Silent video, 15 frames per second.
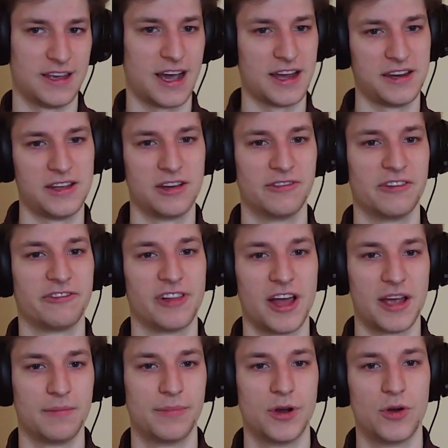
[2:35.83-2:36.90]
idea of the
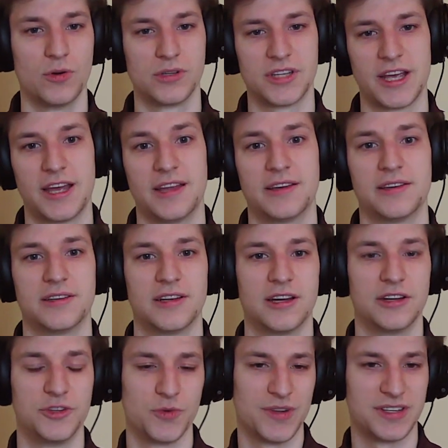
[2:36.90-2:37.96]
flying boat and
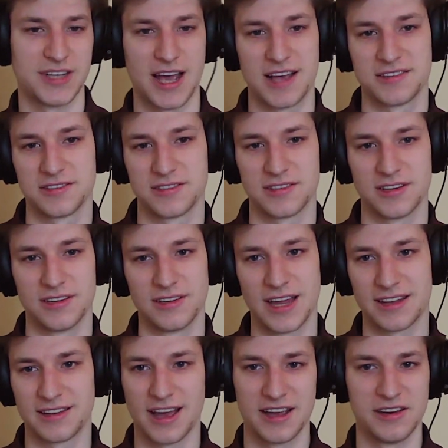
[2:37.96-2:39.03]
doing tasks and
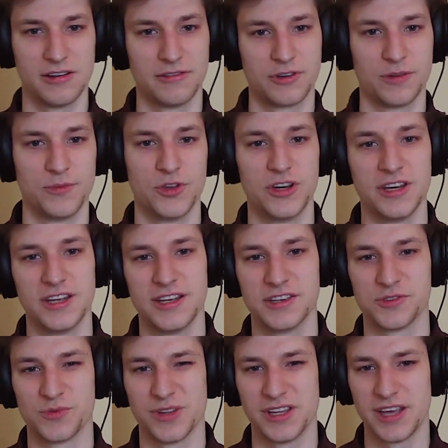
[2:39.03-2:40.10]
that idea of community
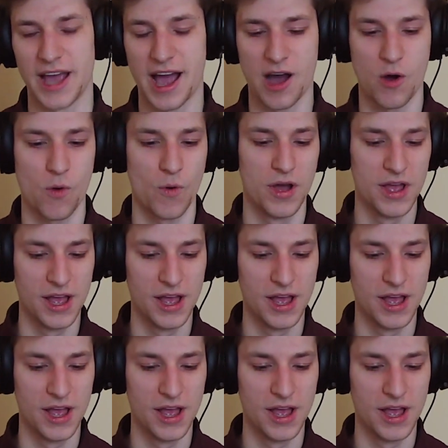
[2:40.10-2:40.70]
is really how